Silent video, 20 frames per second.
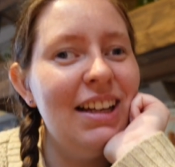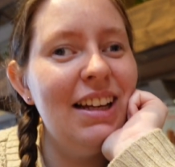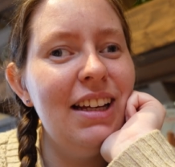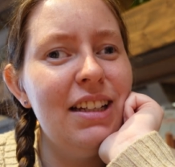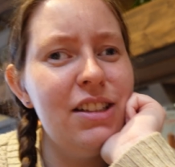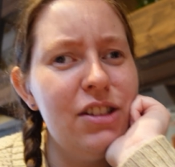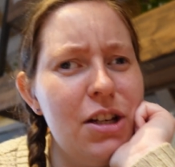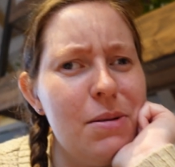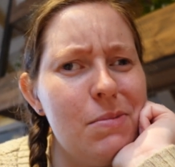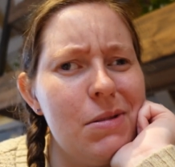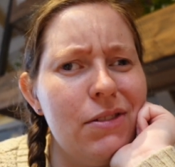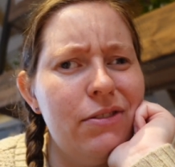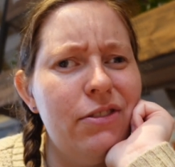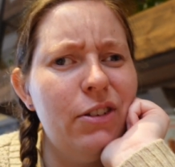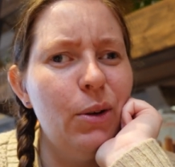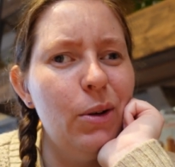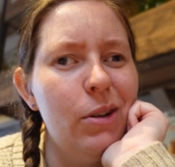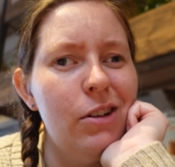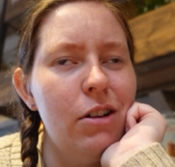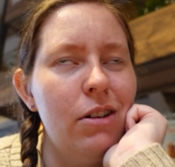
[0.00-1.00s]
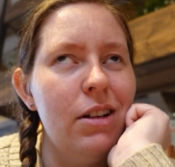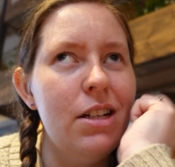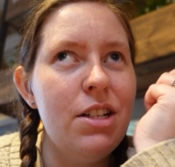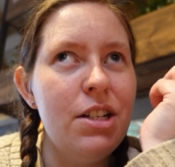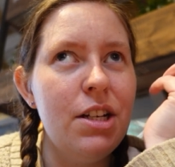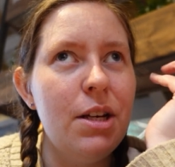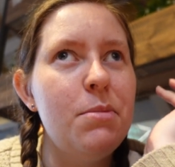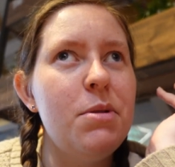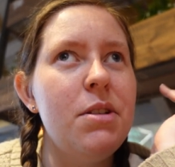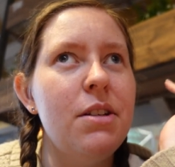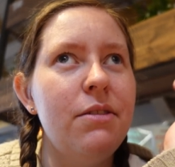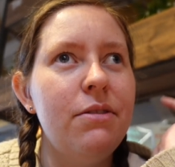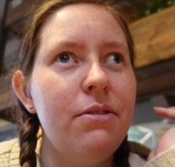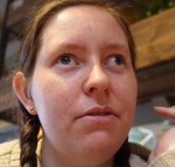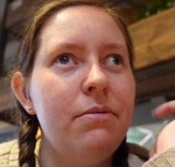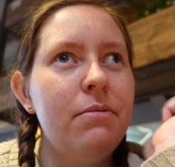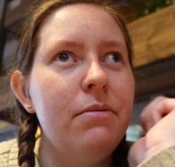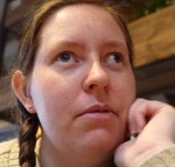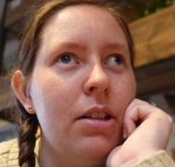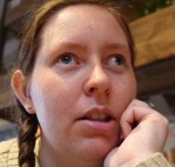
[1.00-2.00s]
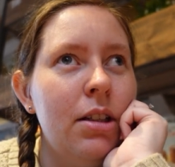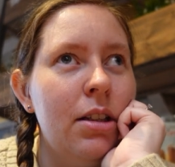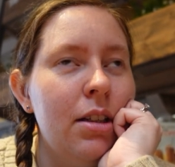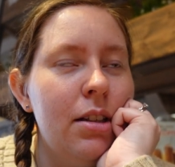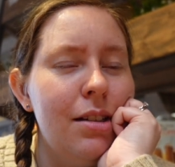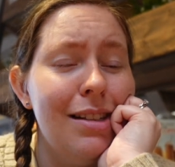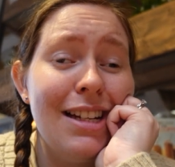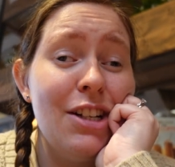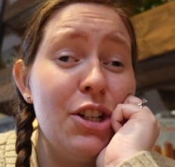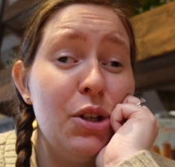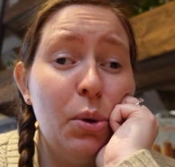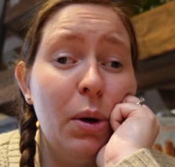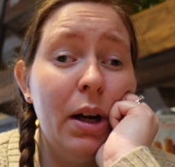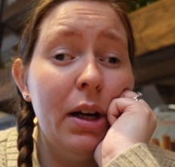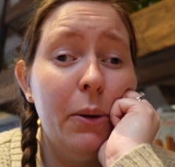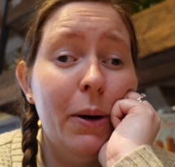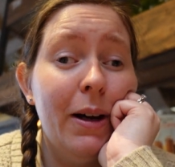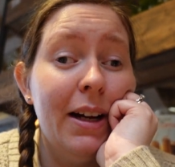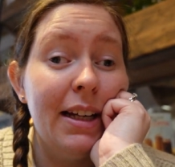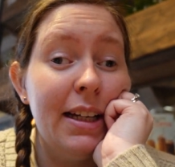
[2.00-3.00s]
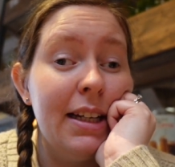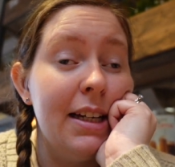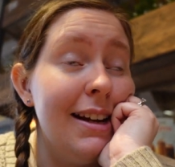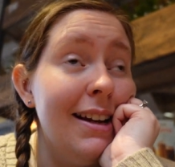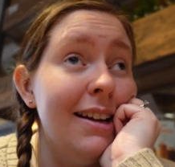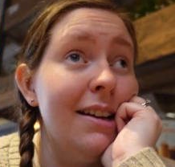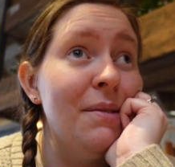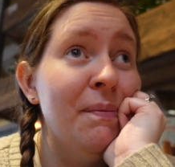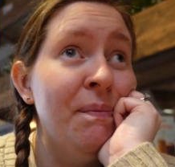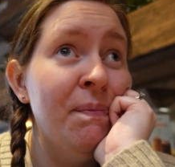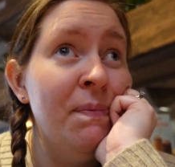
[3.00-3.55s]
In terms of food, not in terms of... It's actually quite quiet in here.